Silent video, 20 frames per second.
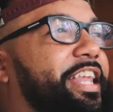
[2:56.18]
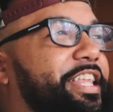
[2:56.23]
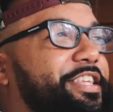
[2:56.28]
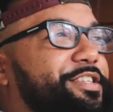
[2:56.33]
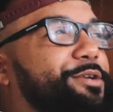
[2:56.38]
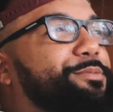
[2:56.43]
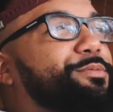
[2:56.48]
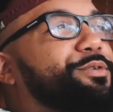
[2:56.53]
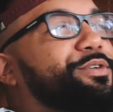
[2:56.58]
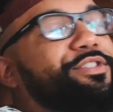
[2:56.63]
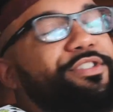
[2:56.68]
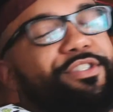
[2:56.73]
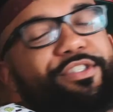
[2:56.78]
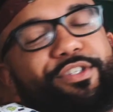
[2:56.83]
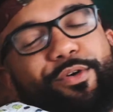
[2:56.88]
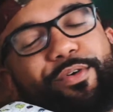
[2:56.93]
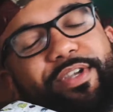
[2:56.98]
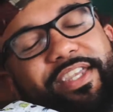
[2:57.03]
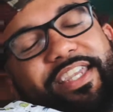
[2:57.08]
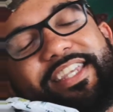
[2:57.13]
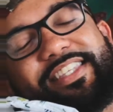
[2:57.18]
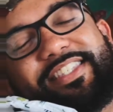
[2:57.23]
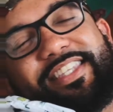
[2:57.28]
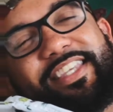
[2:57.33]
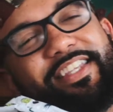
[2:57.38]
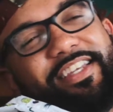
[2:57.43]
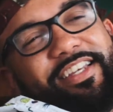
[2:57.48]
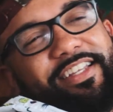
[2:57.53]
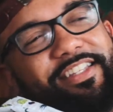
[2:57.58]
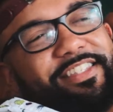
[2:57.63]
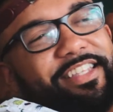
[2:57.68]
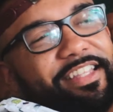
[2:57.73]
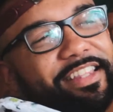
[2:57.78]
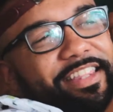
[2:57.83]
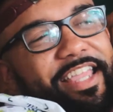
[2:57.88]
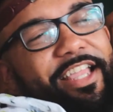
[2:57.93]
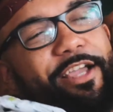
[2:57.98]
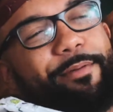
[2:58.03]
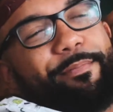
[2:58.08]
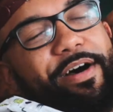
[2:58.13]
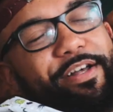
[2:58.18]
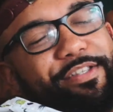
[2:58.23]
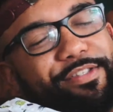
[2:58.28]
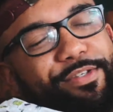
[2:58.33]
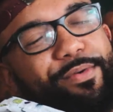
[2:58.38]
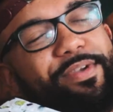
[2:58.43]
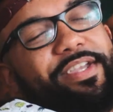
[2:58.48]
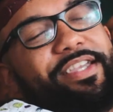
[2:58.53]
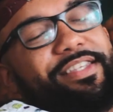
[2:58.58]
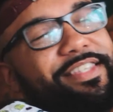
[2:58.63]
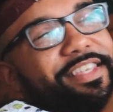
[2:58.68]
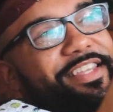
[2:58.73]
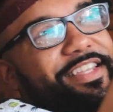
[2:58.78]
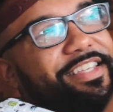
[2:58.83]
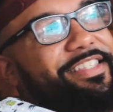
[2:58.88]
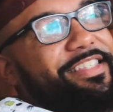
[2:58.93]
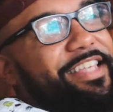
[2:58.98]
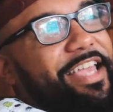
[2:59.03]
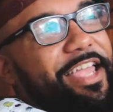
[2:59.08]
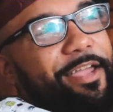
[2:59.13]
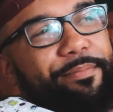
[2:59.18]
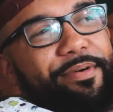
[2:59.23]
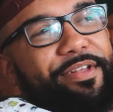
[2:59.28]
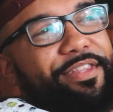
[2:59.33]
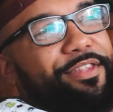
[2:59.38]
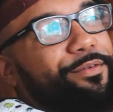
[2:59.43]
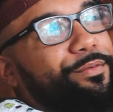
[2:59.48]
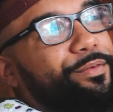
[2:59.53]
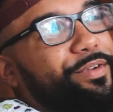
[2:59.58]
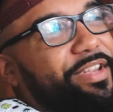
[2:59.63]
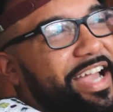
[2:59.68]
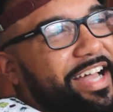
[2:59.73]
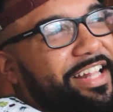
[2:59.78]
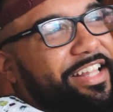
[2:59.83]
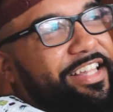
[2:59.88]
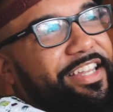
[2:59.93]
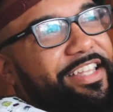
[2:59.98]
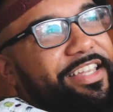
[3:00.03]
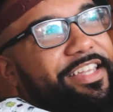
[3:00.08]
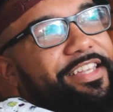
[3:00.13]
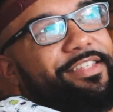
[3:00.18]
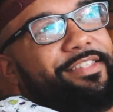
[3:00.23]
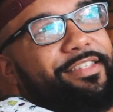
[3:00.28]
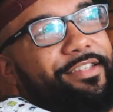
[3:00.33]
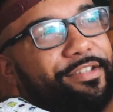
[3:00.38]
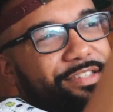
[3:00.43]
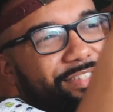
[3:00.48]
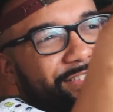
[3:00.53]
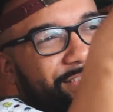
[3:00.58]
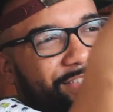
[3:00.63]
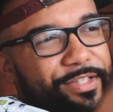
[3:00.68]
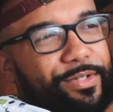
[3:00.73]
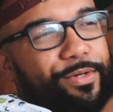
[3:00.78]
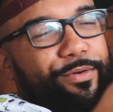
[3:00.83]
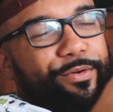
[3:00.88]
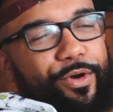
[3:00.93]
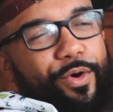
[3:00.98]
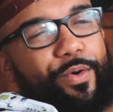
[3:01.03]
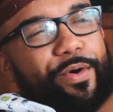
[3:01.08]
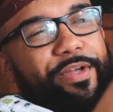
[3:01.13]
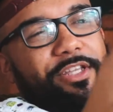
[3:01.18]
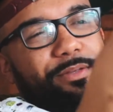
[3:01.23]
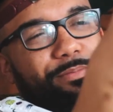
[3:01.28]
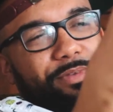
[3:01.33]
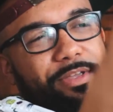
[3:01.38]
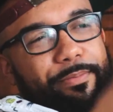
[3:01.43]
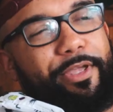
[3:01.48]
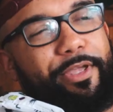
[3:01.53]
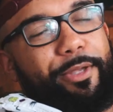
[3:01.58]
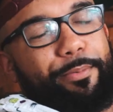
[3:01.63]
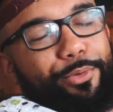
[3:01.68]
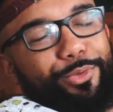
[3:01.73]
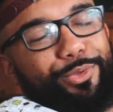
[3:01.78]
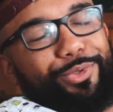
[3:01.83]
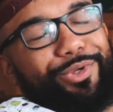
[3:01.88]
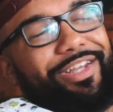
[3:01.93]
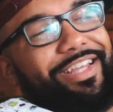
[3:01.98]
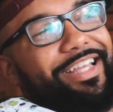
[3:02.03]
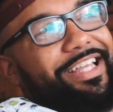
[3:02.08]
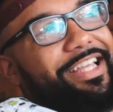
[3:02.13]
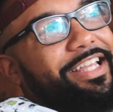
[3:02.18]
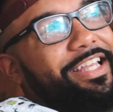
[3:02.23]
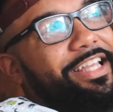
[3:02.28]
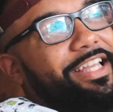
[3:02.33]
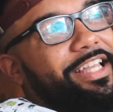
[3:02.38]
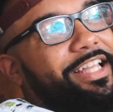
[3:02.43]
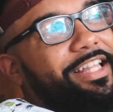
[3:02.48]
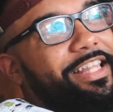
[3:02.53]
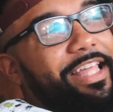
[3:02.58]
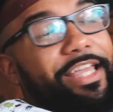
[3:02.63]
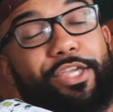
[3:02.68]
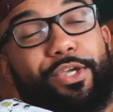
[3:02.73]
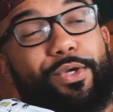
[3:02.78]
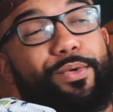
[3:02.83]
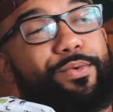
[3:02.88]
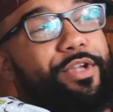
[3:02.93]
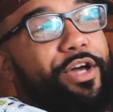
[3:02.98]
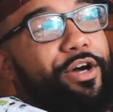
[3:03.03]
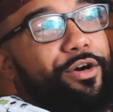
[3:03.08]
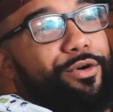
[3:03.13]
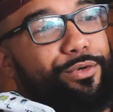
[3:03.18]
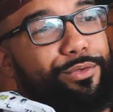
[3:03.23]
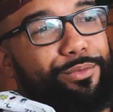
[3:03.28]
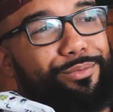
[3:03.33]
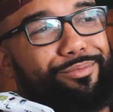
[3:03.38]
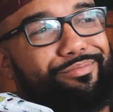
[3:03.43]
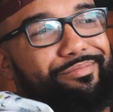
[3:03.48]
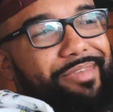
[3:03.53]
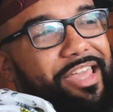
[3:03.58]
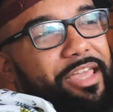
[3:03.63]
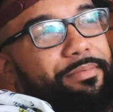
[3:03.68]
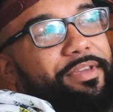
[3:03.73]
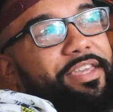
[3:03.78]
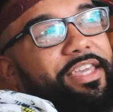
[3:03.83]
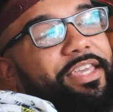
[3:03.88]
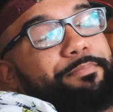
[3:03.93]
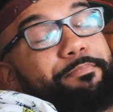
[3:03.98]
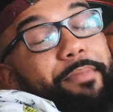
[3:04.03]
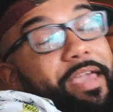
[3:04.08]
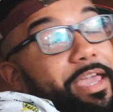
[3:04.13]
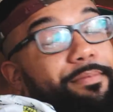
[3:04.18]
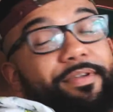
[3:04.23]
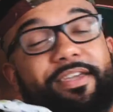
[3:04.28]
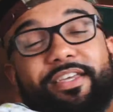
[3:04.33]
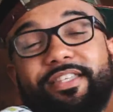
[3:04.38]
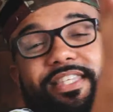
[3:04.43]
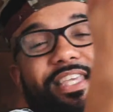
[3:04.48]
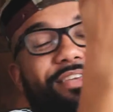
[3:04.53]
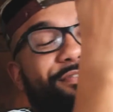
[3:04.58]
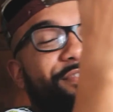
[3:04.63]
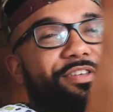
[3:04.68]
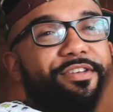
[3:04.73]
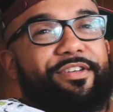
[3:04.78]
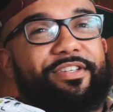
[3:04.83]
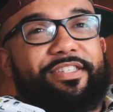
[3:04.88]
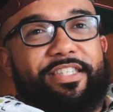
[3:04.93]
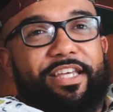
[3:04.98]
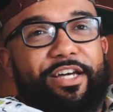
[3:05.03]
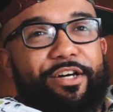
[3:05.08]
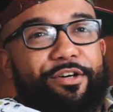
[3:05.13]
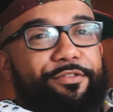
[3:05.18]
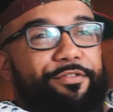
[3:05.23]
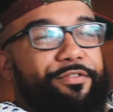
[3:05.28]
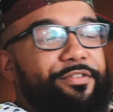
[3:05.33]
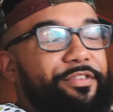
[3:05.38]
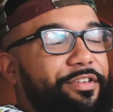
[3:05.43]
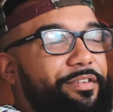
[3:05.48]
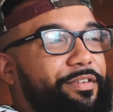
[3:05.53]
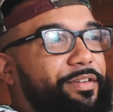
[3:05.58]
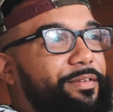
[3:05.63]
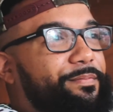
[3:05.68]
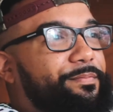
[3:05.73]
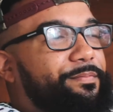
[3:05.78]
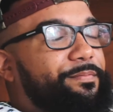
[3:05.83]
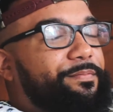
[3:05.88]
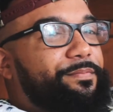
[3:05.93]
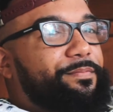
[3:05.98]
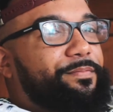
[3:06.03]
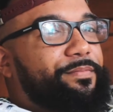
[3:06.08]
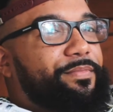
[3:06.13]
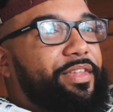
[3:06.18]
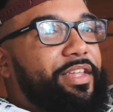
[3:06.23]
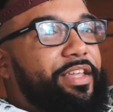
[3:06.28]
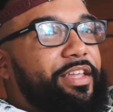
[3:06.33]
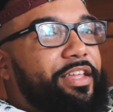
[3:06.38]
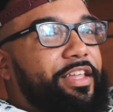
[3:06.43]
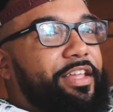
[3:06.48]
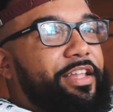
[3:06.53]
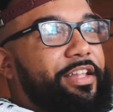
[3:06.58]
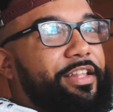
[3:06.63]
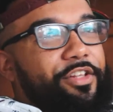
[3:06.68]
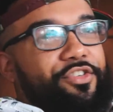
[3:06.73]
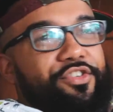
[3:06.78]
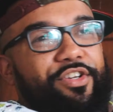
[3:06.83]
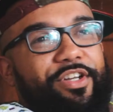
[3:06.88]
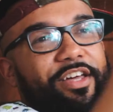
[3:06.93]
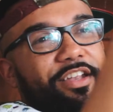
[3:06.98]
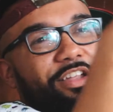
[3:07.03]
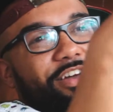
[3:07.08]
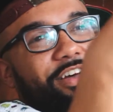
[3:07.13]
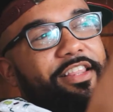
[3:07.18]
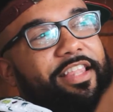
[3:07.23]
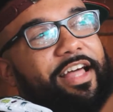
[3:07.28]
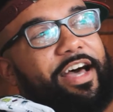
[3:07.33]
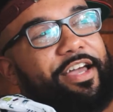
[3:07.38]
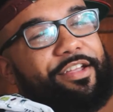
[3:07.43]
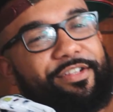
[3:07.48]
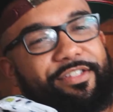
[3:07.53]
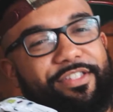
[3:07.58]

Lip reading: And it's almost so easy to think about, so easy to say, but the reality is there's still going people that maybe it's even yourself, that you're gonna allow